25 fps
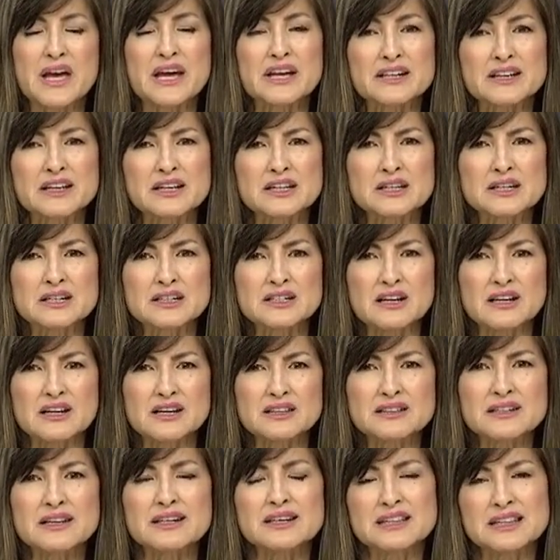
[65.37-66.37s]
and click
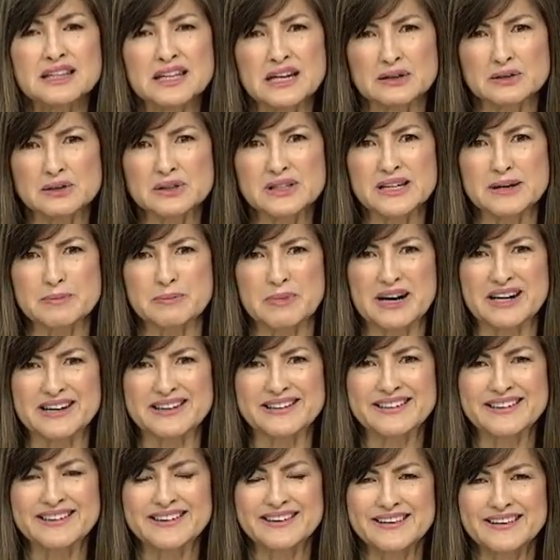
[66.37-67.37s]
on Laulima.
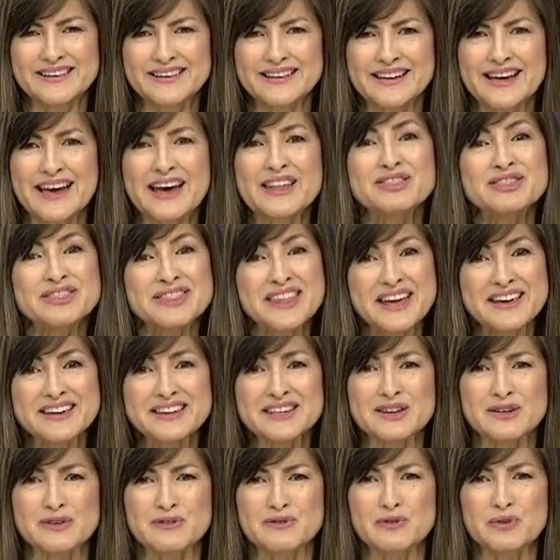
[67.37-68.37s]
And
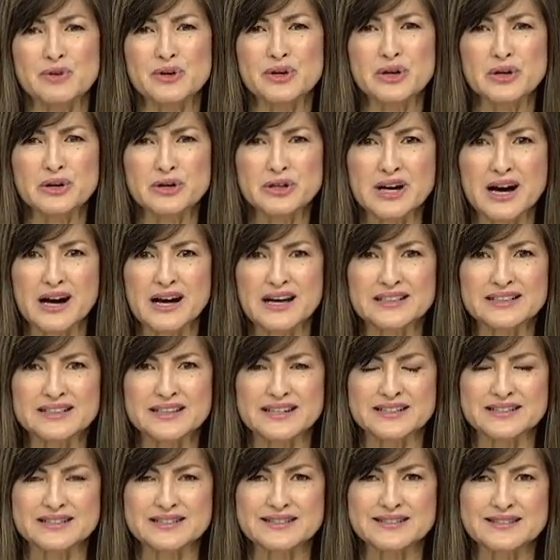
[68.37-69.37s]
thank you for your
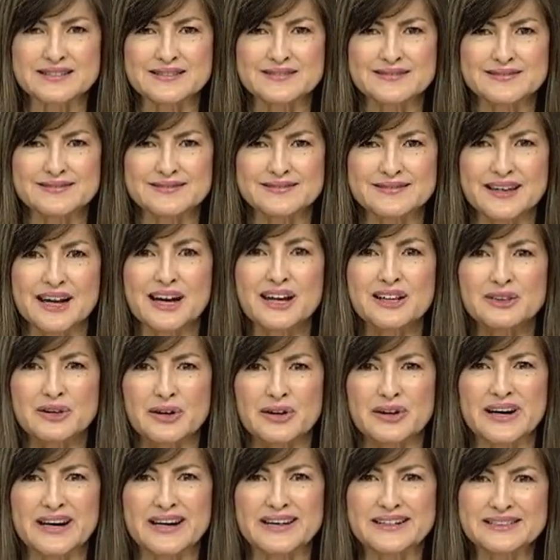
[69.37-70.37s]
kindness.
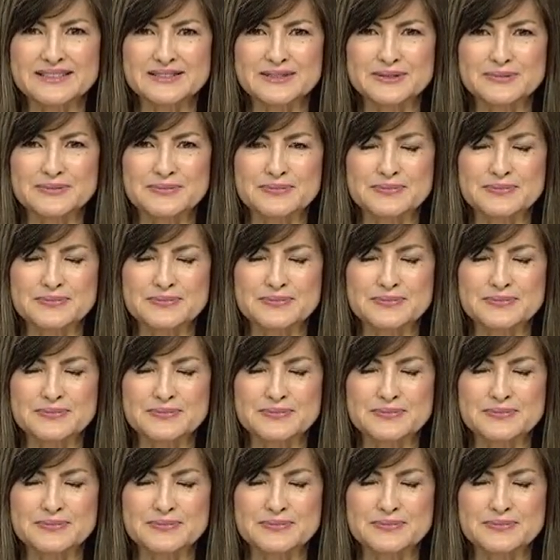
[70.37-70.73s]
Aloha.